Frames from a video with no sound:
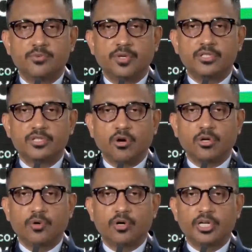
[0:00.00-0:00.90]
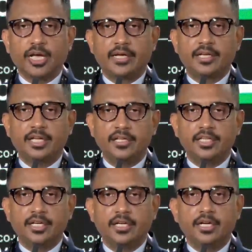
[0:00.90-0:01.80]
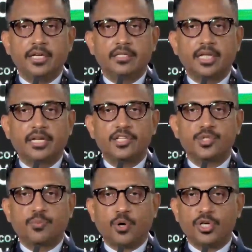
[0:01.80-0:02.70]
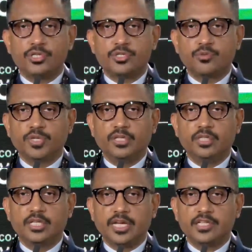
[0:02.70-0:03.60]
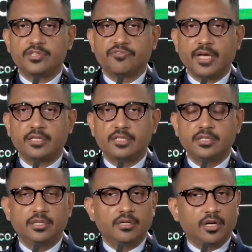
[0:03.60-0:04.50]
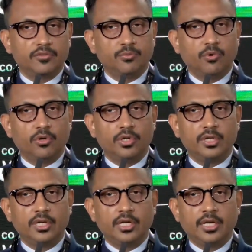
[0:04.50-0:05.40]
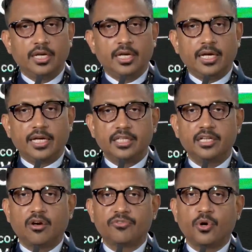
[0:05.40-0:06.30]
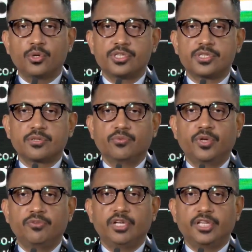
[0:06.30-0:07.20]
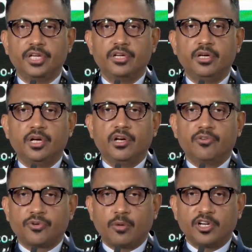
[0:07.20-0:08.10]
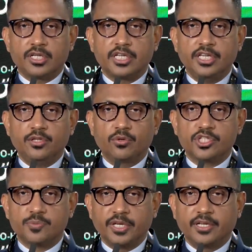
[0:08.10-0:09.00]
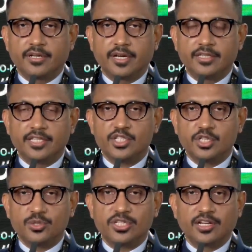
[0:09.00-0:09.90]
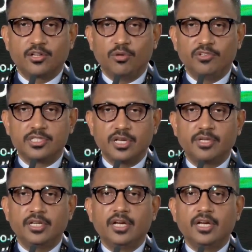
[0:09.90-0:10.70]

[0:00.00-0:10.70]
we'll talk about an India that is poised to be the next factory of the world. And then, of course, we will hear from our keynote speaker at this News 9 Global Summit,